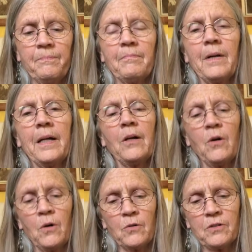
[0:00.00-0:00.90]
My
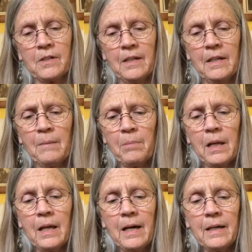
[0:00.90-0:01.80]
host
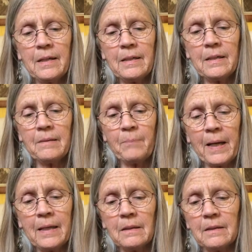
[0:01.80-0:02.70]

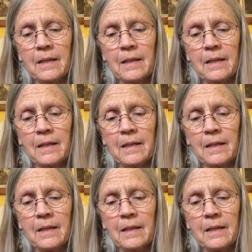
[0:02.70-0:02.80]
paled